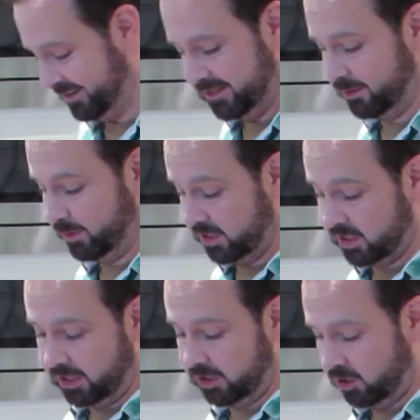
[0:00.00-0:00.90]
So we're just
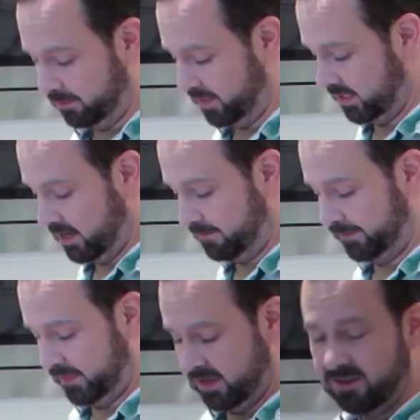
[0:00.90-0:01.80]
going to chop these
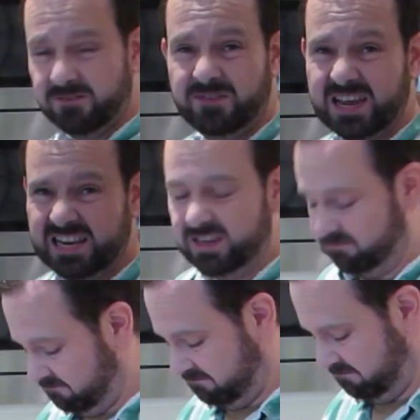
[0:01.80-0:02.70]
up
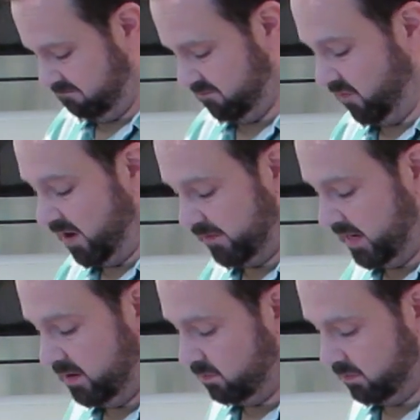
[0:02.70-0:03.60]
fairly roughly.